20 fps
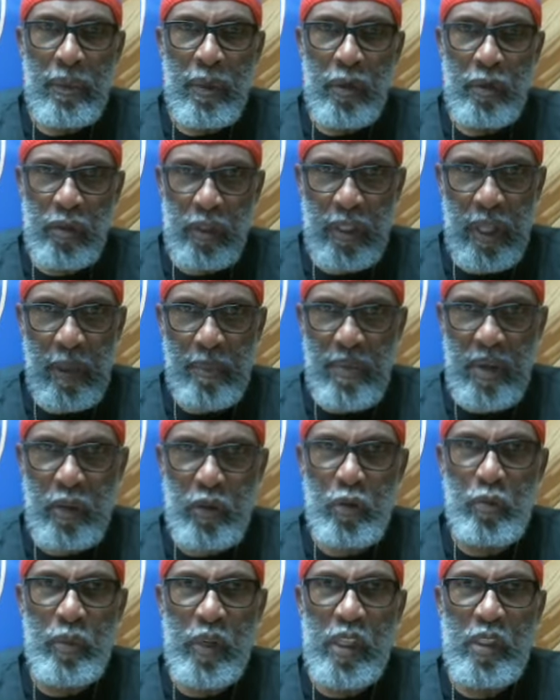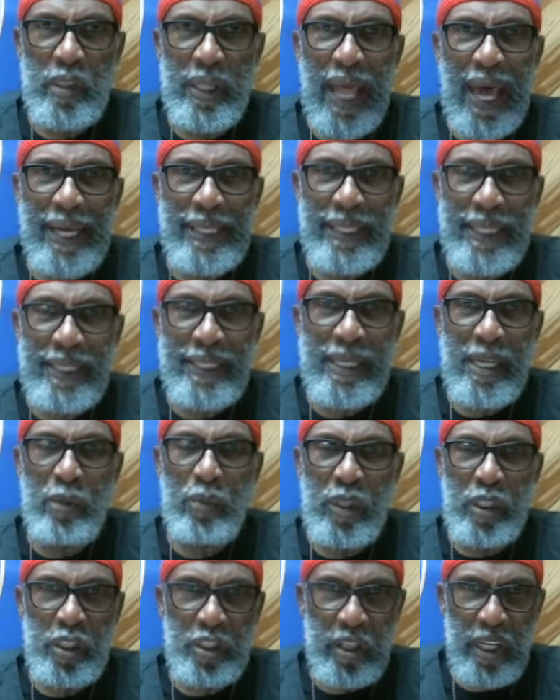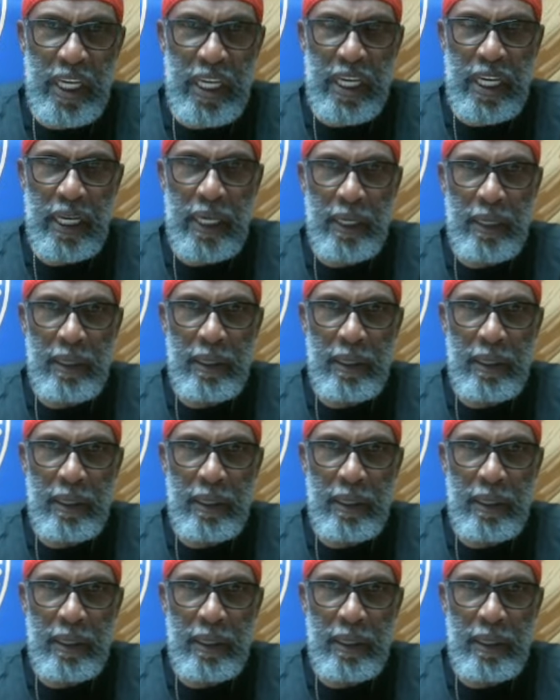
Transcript: Because that means you must like this here what you in.